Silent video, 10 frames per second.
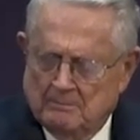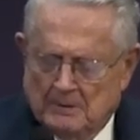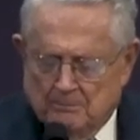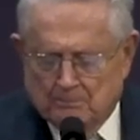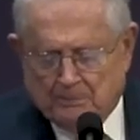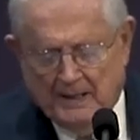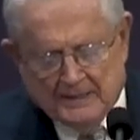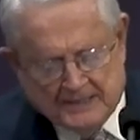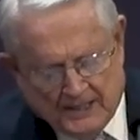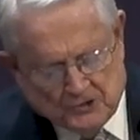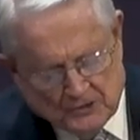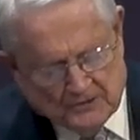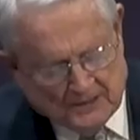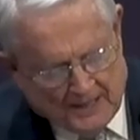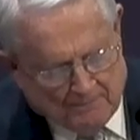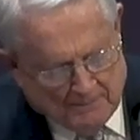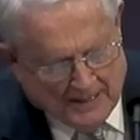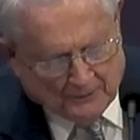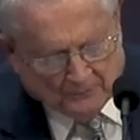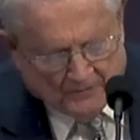But pay attention to that
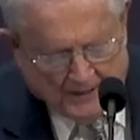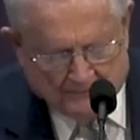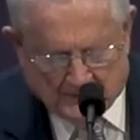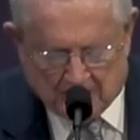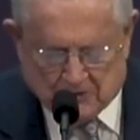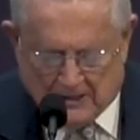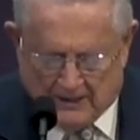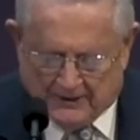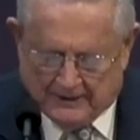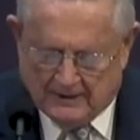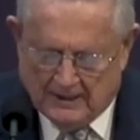matter of confidentiality.